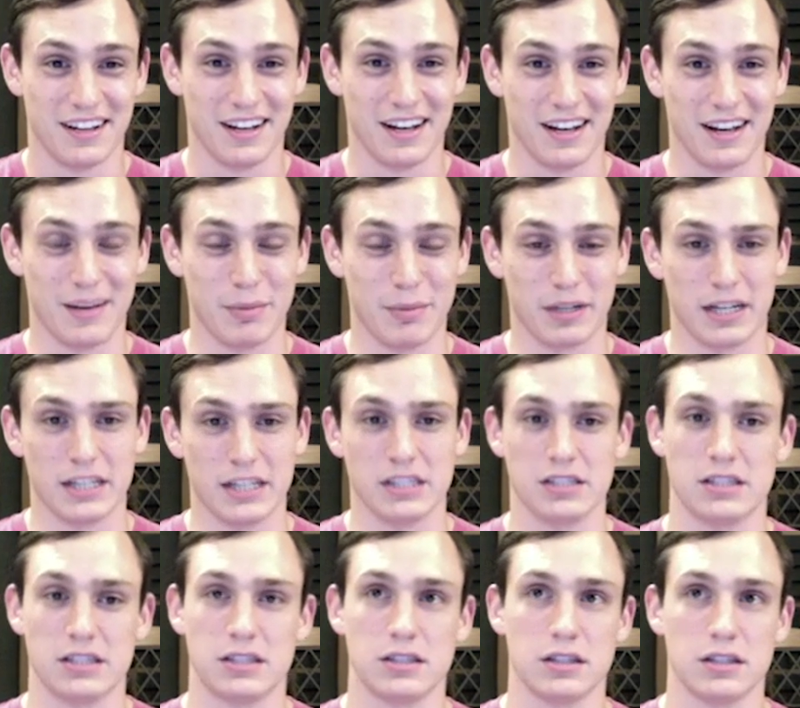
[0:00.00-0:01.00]

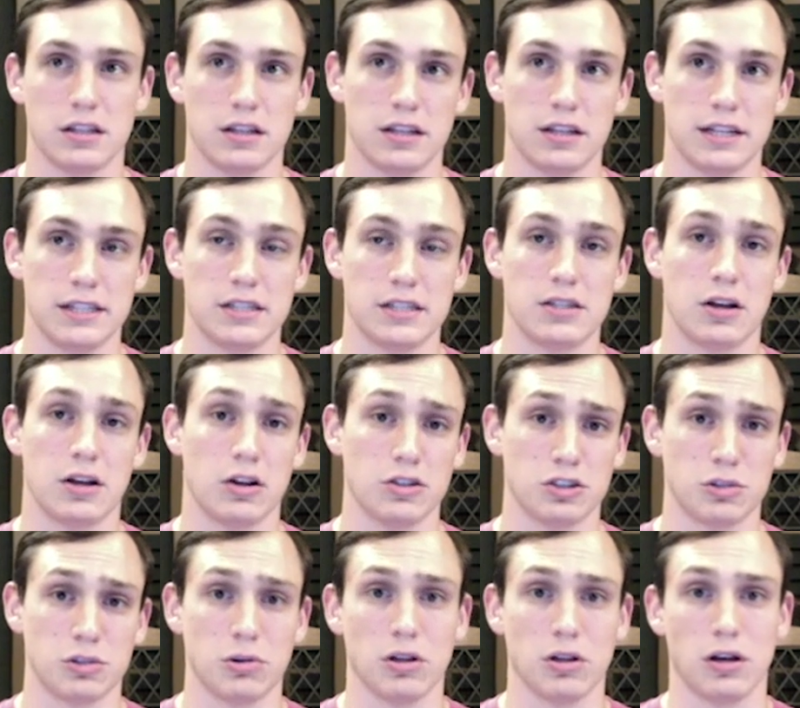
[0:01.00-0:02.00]
Because it's
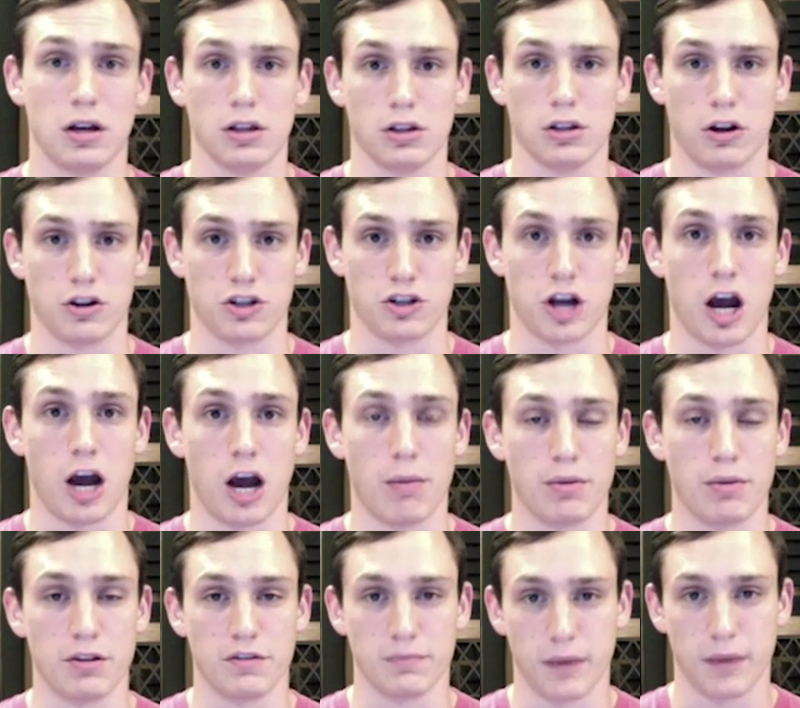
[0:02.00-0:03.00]
also a large
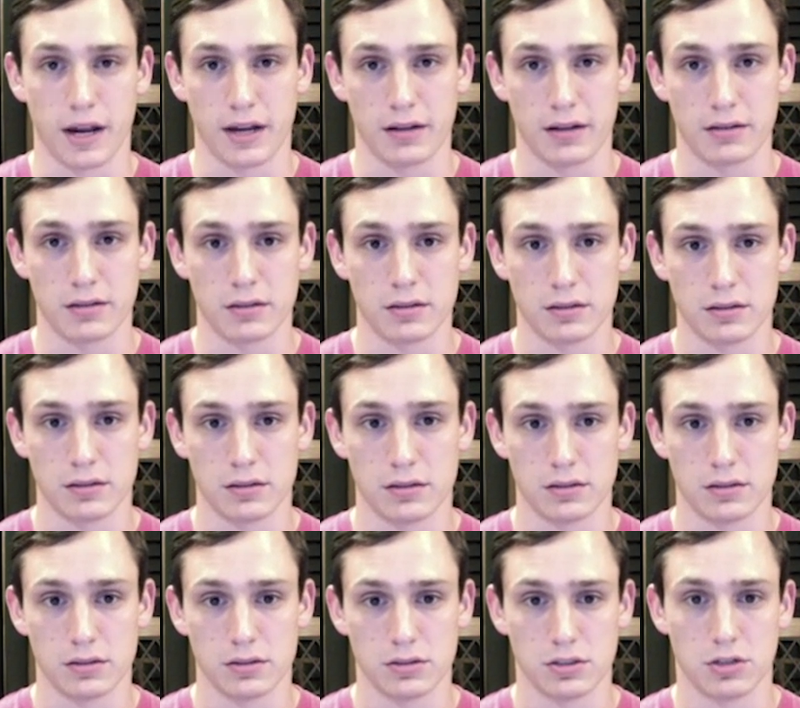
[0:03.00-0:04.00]
hobby of mine.
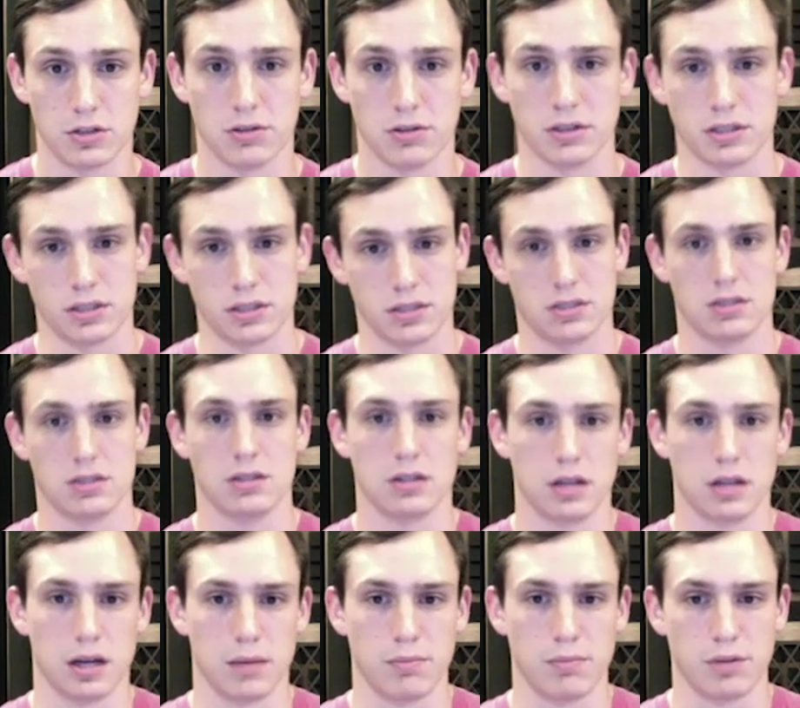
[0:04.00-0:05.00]
So it's
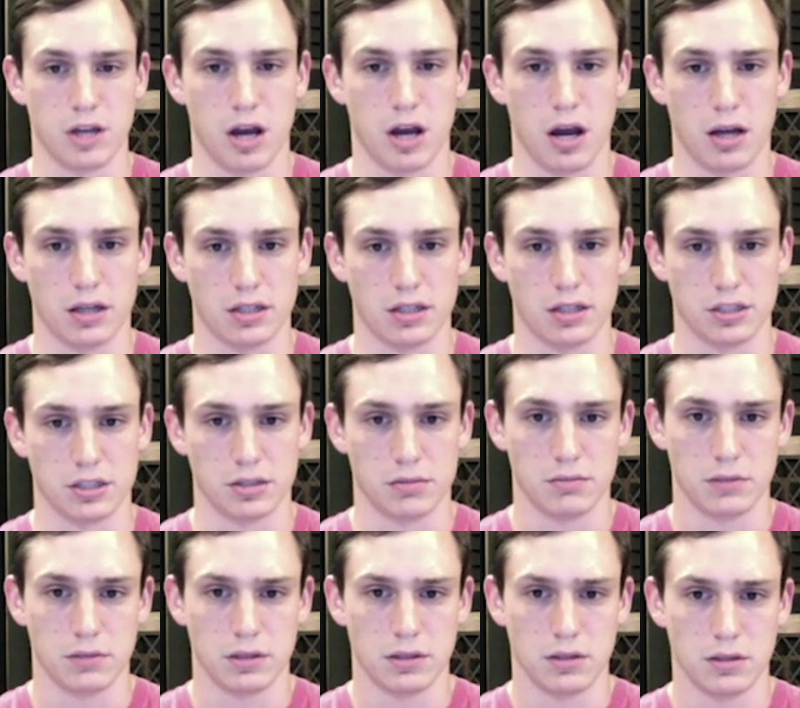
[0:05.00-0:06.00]
beyond
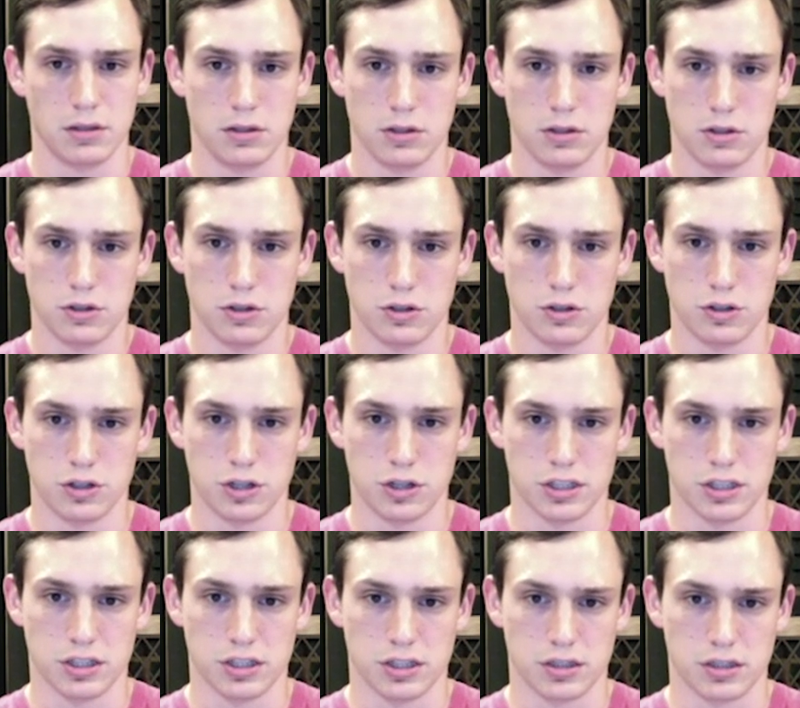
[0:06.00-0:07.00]

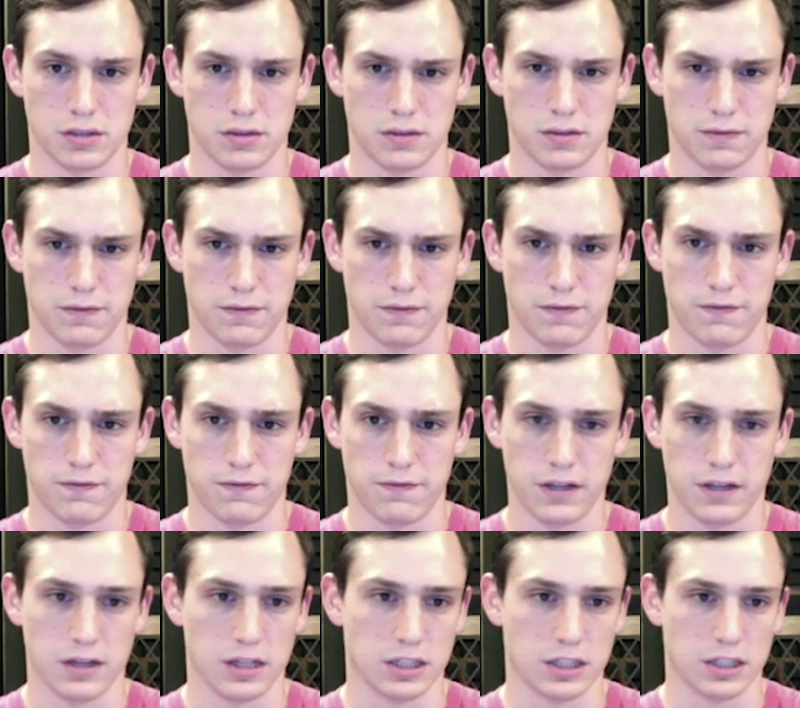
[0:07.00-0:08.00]
just
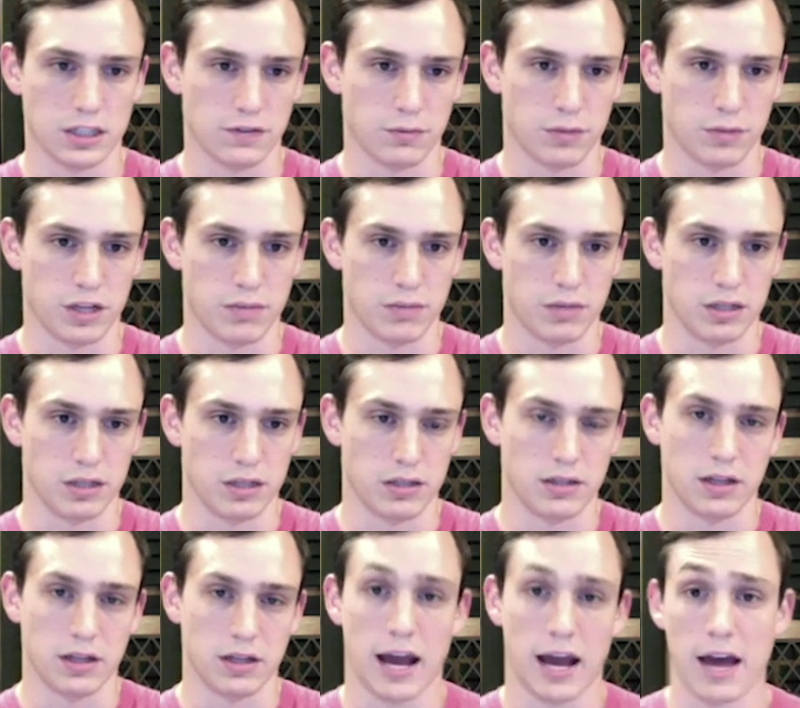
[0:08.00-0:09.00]
fitness for me, but
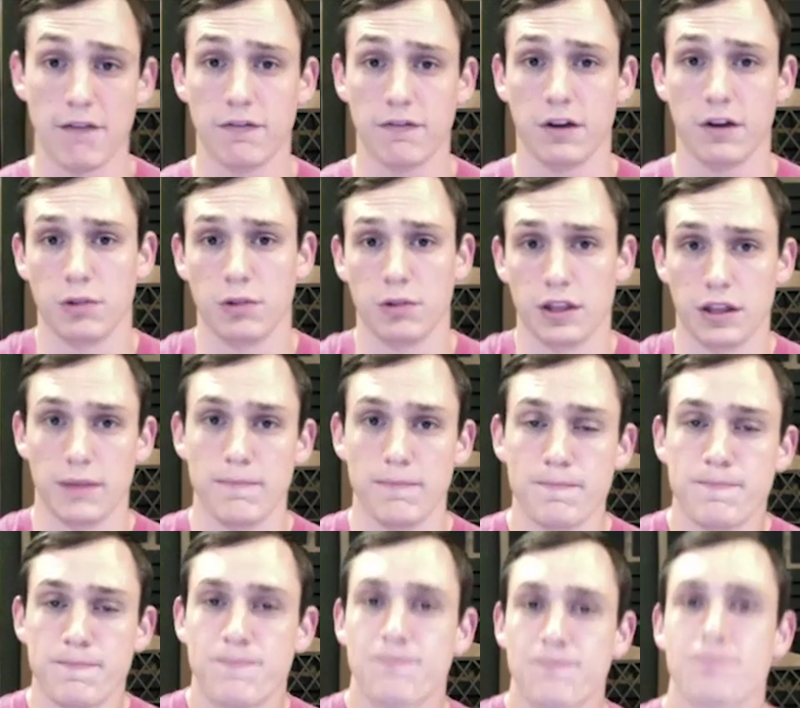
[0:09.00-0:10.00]
I have fun with it.
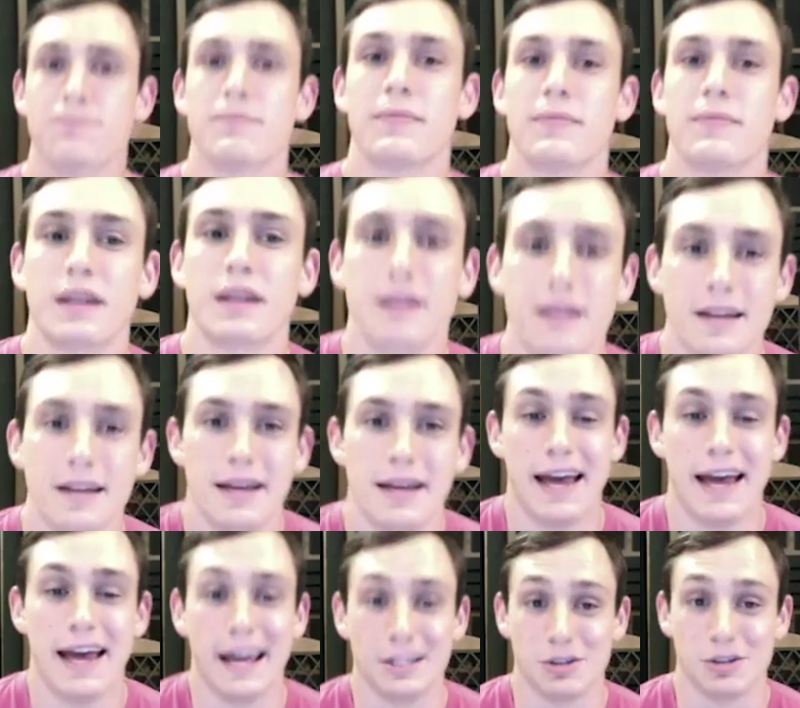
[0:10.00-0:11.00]

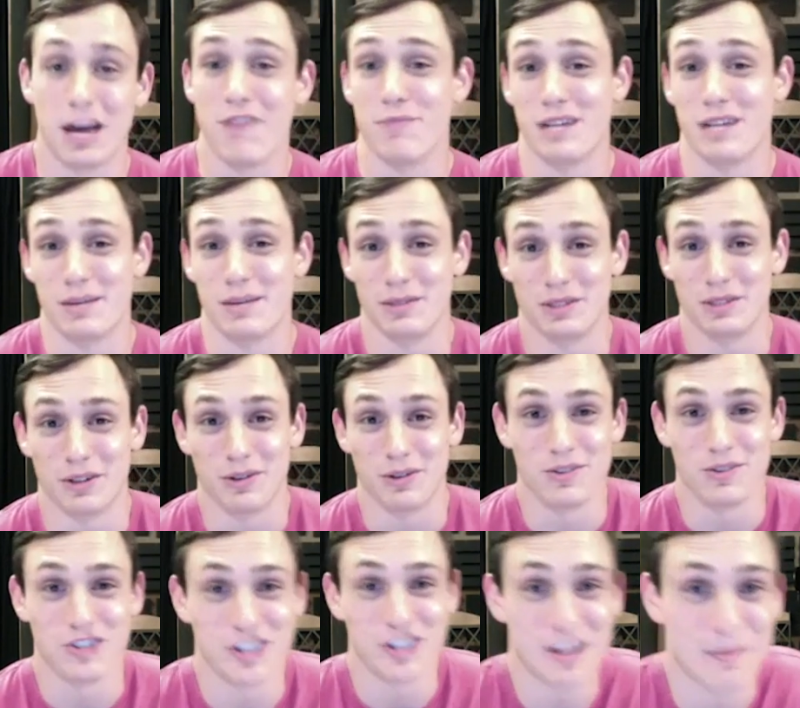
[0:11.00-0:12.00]
And so I haven't been able to go to a
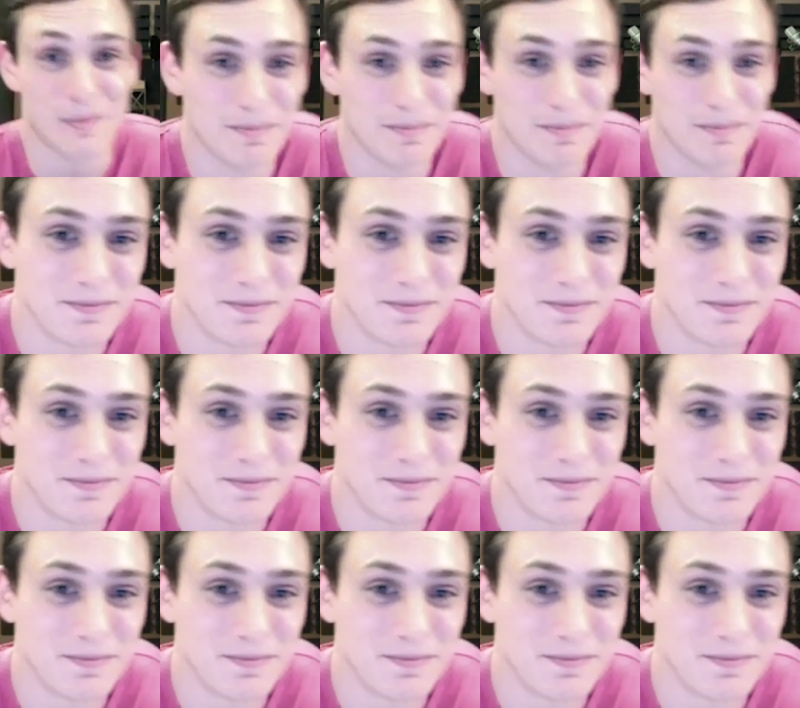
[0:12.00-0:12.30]
gym.